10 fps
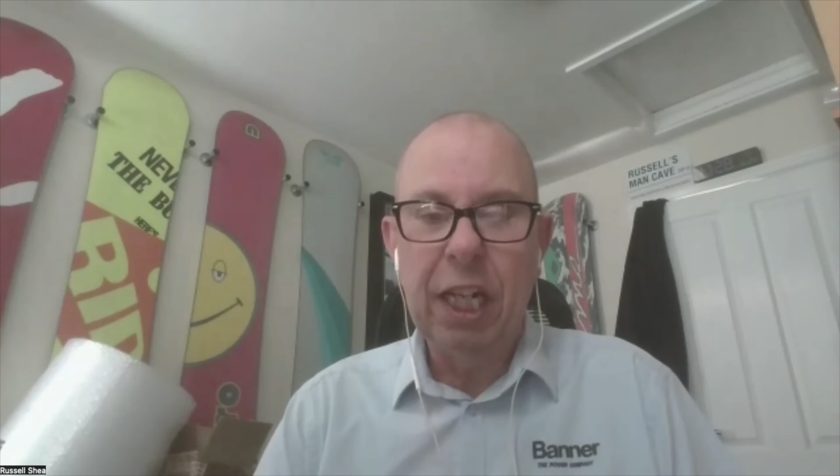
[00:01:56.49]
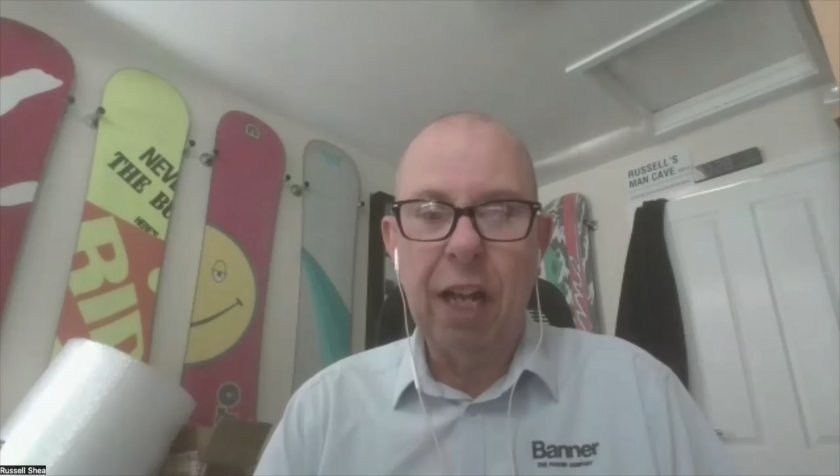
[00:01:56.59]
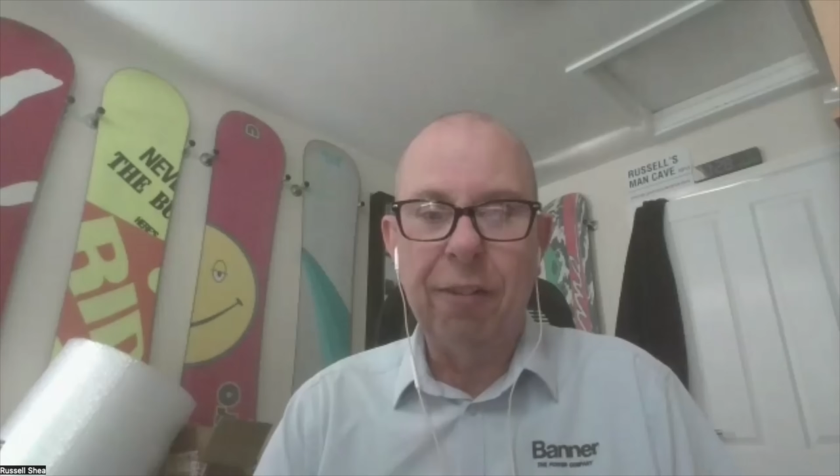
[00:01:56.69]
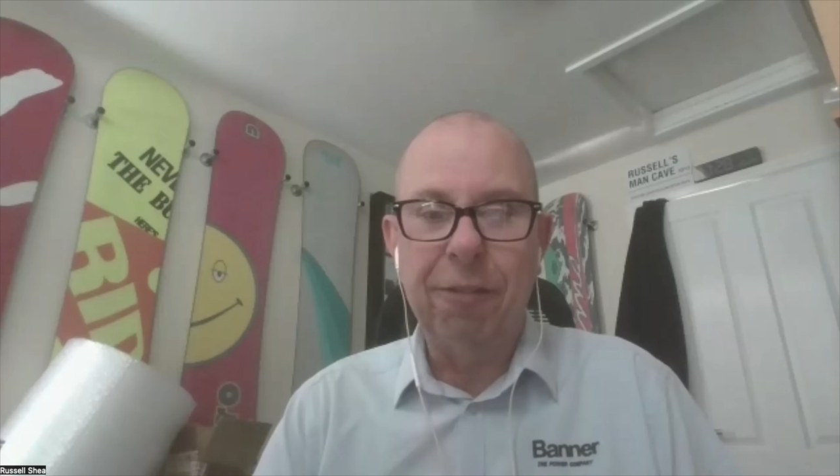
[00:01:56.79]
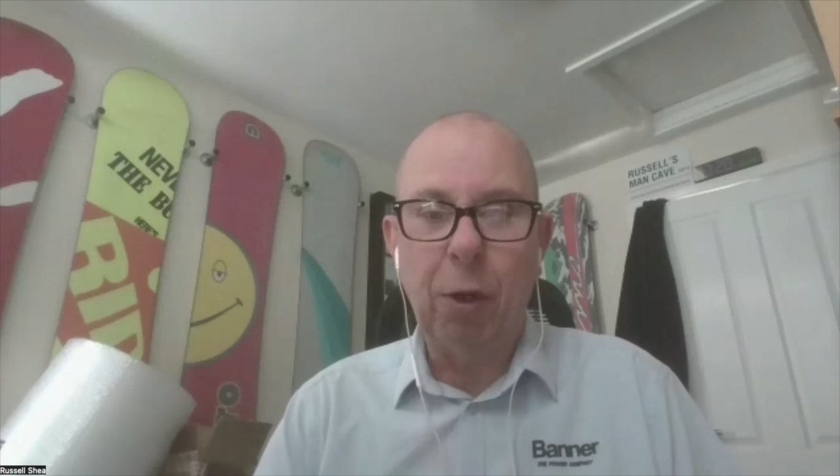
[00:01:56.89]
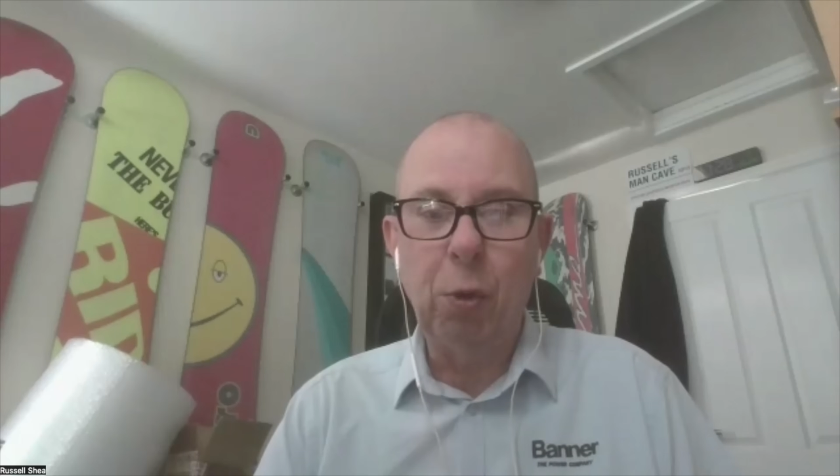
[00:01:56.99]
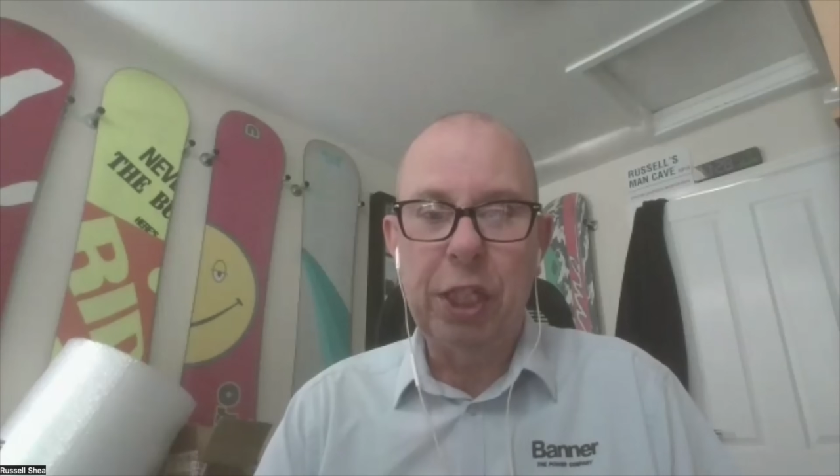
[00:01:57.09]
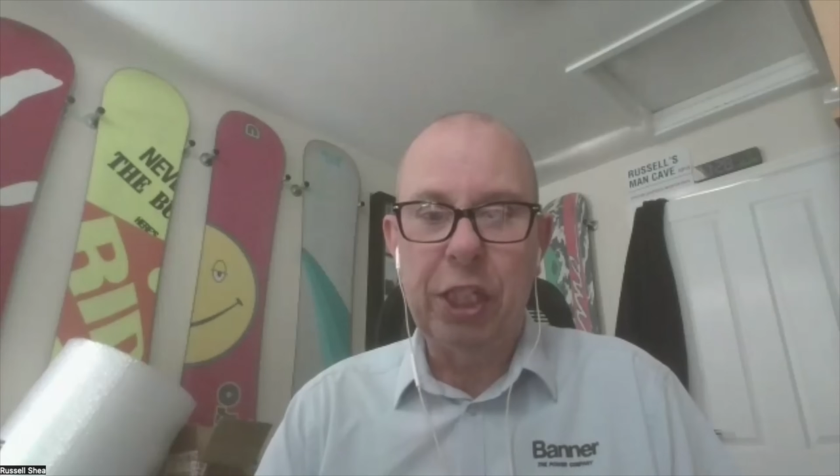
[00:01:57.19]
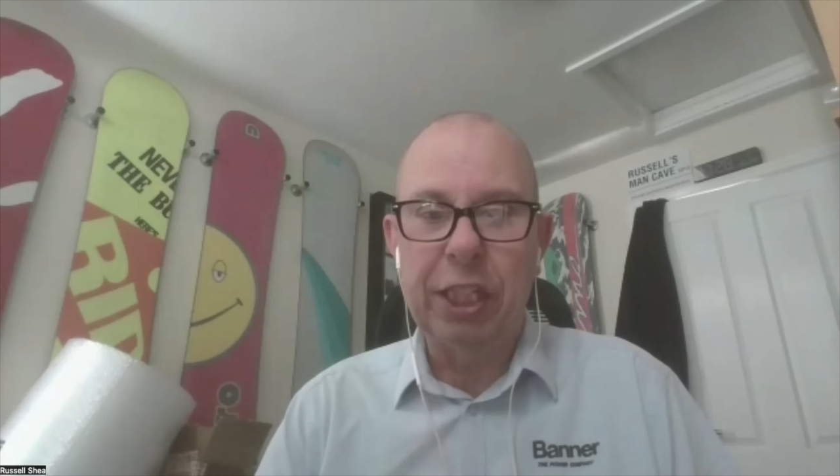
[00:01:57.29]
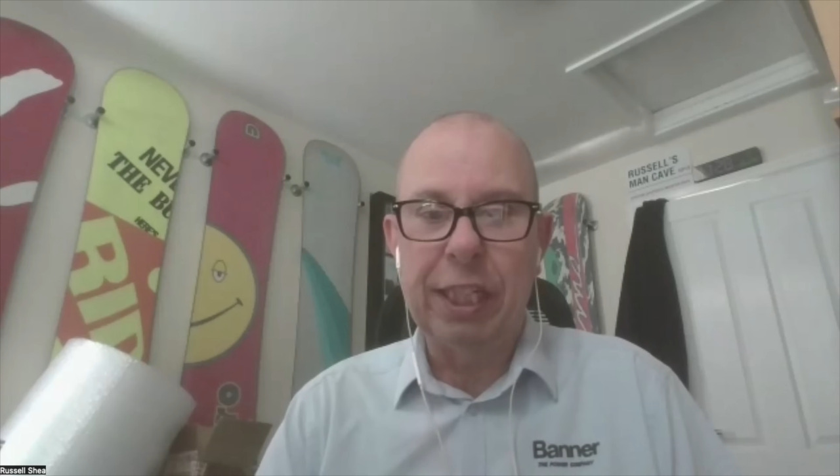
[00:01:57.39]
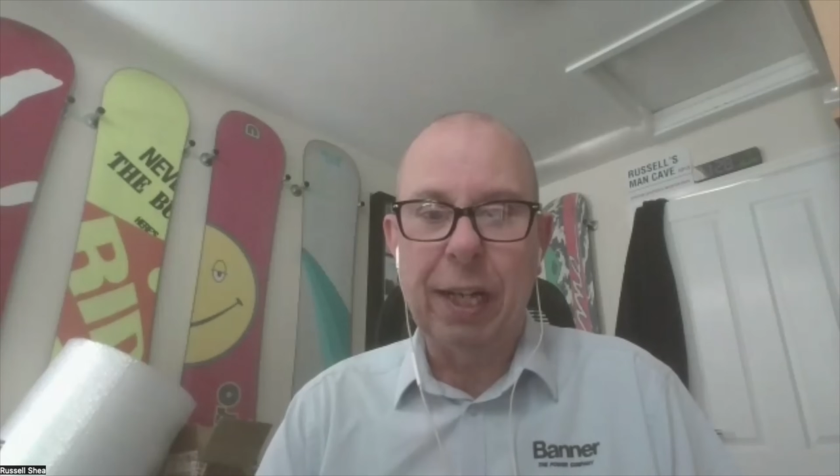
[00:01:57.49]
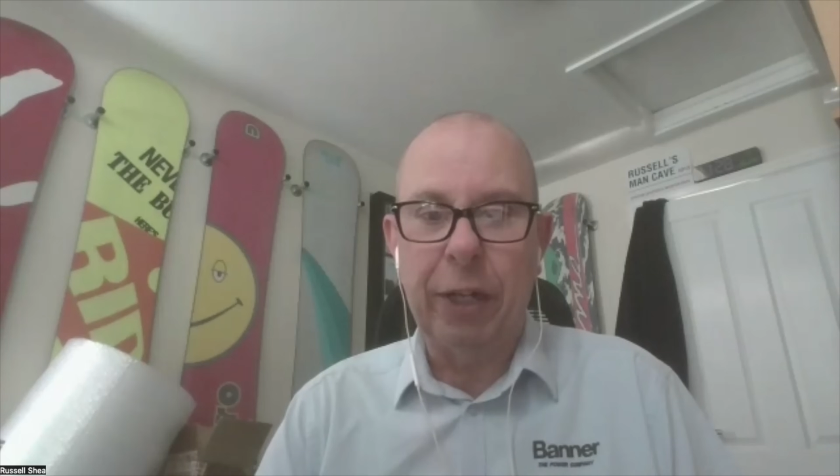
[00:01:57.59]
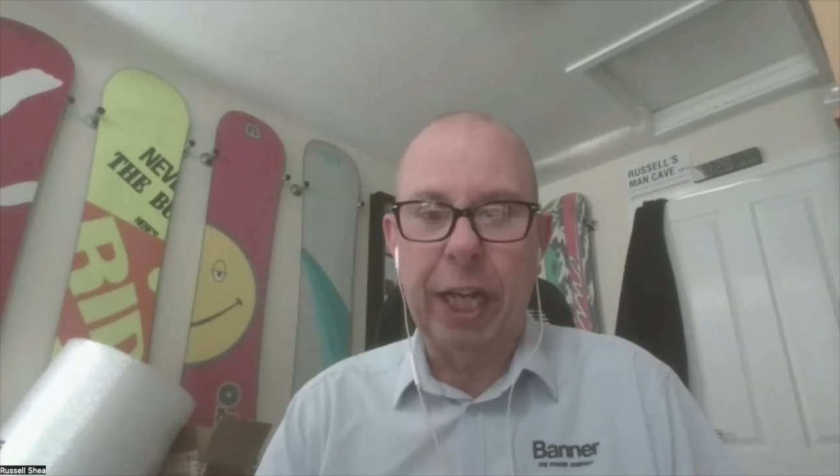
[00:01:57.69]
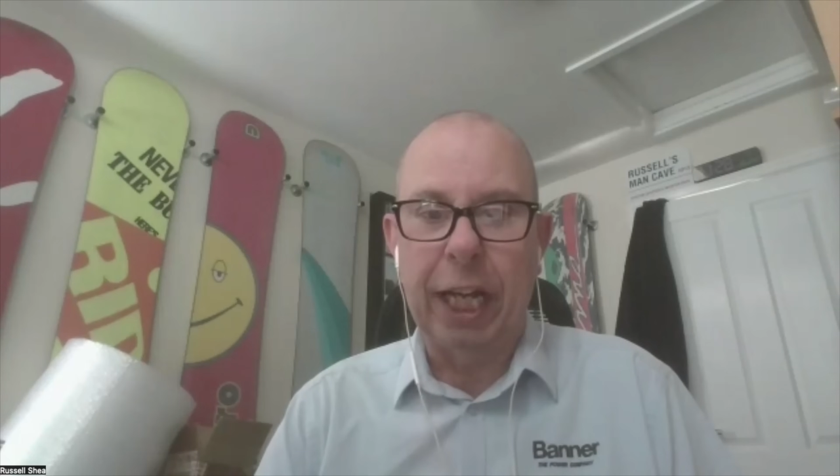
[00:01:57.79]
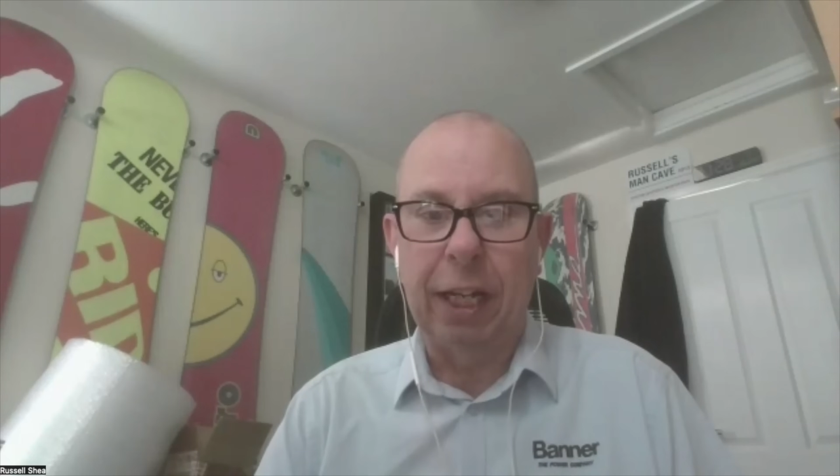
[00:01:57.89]
and voltage is now
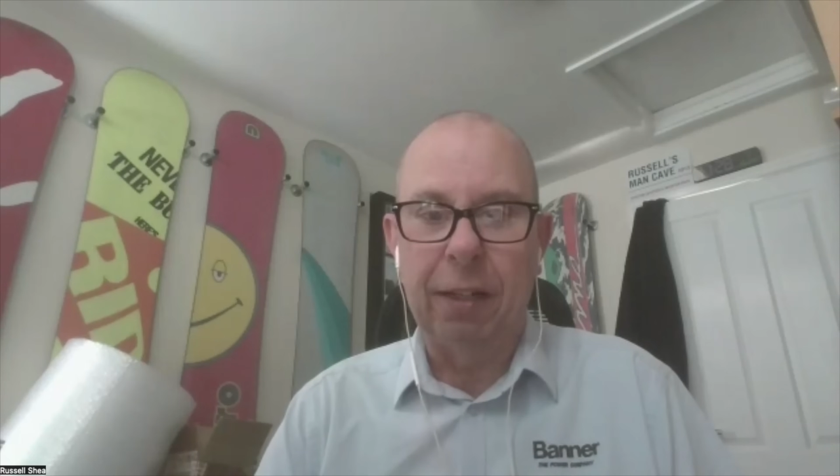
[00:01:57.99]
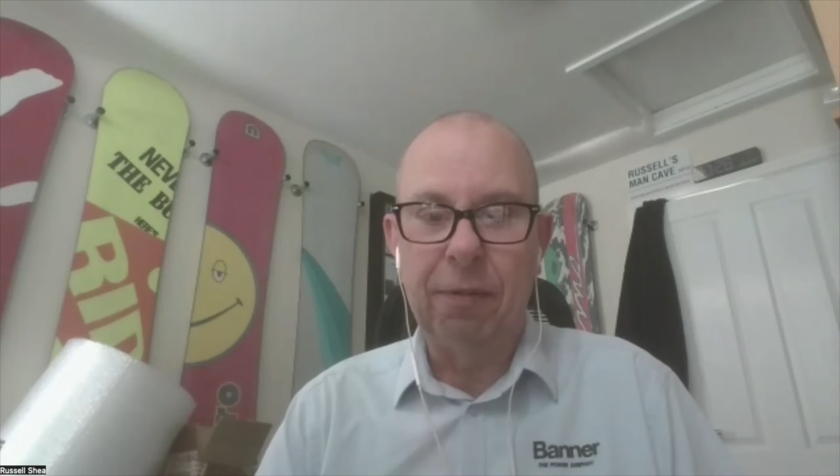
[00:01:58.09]
king